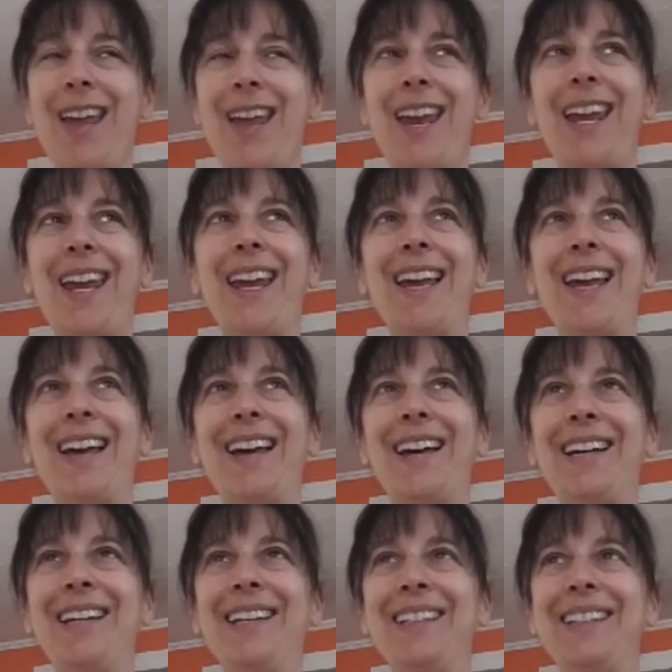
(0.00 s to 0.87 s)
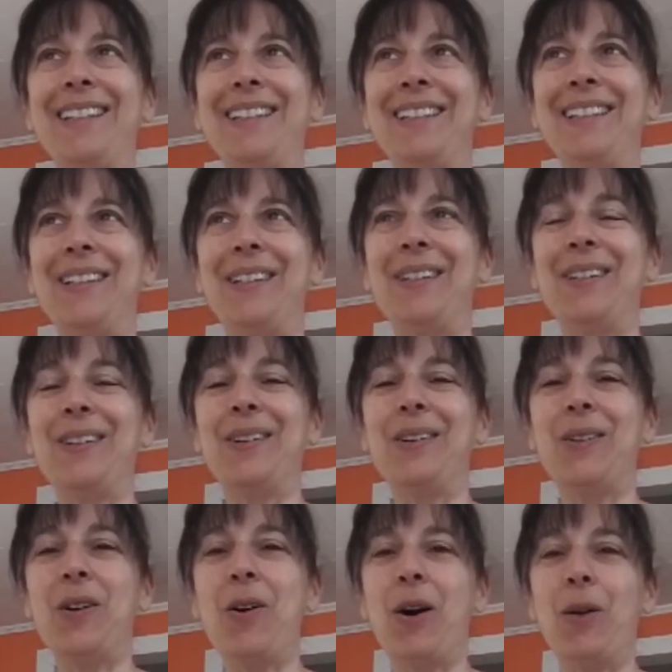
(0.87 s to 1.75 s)
And
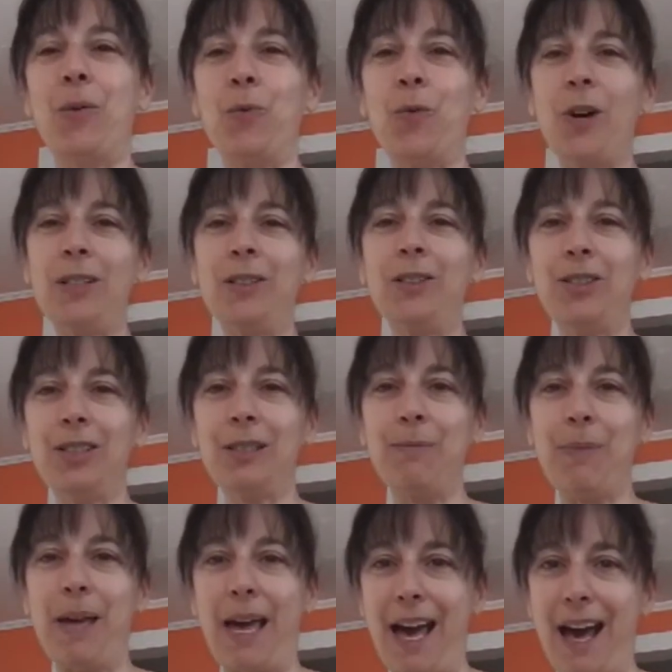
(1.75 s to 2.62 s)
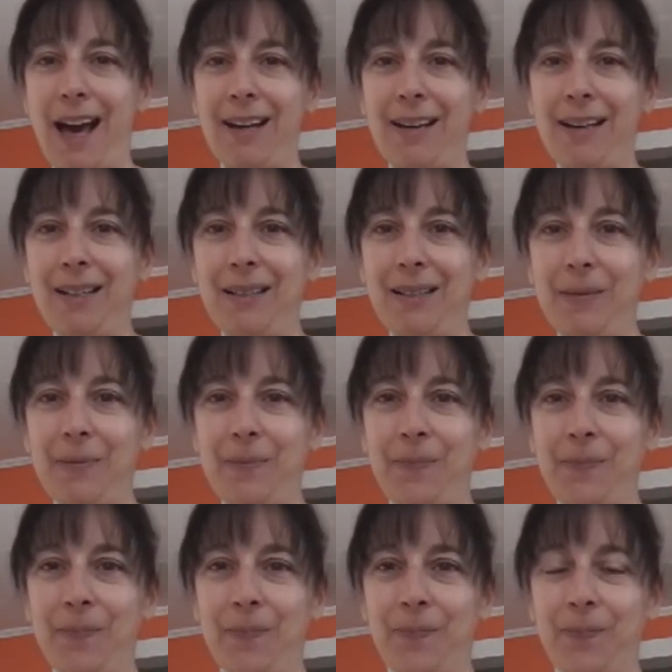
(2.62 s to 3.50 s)
on one look back
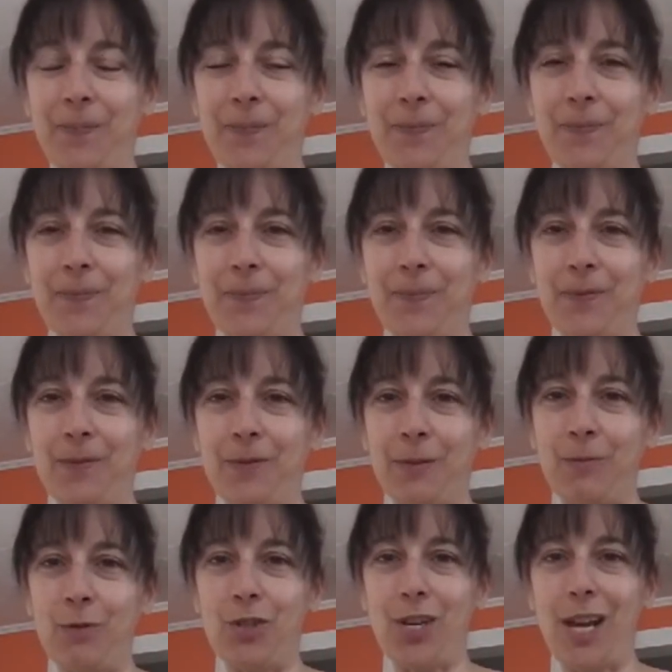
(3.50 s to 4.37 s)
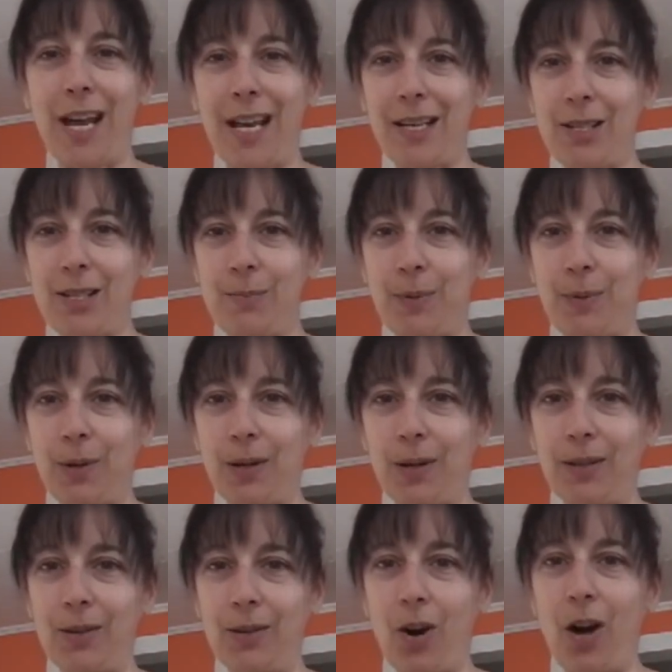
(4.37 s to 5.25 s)
from
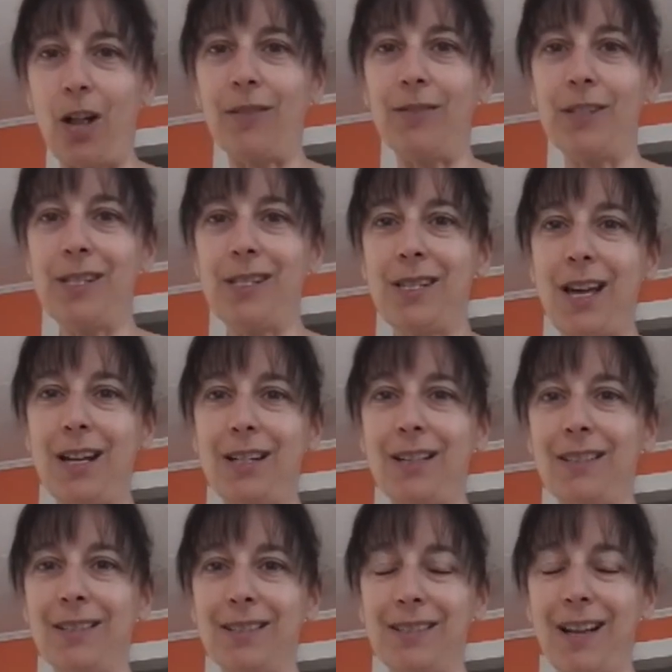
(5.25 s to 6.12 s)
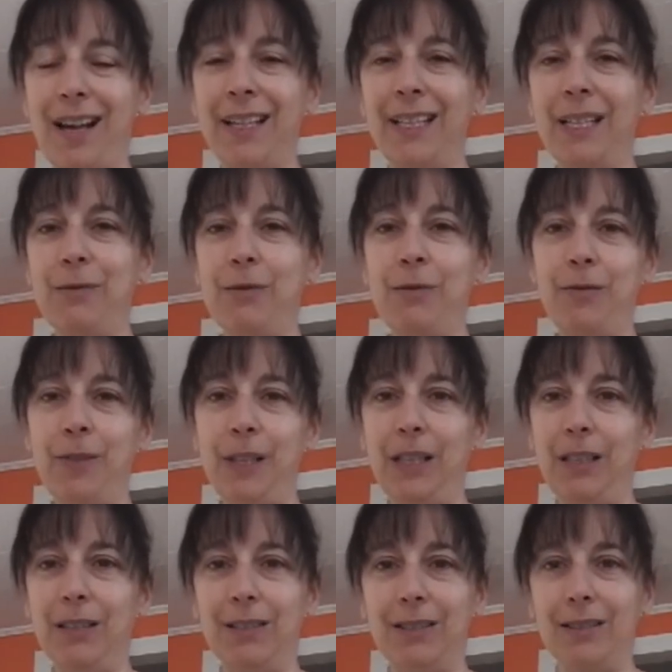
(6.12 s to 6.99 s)
Jasper, all of a sudden I could
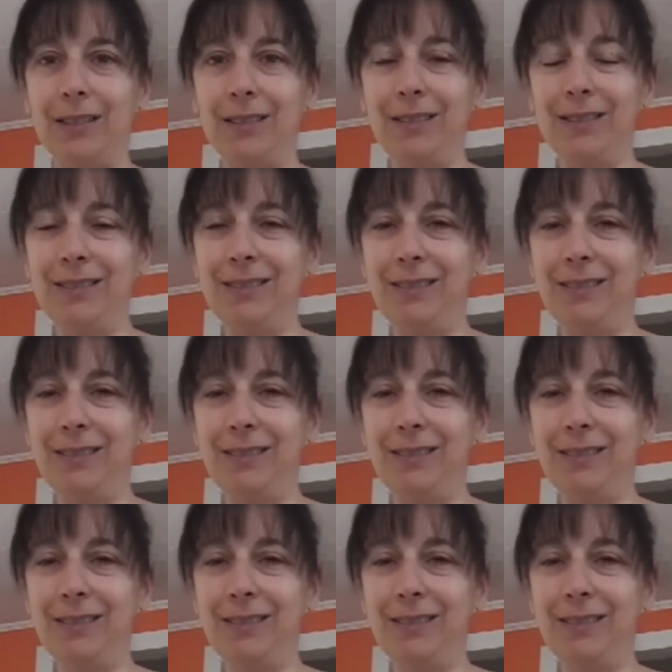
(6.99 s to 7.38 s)
feel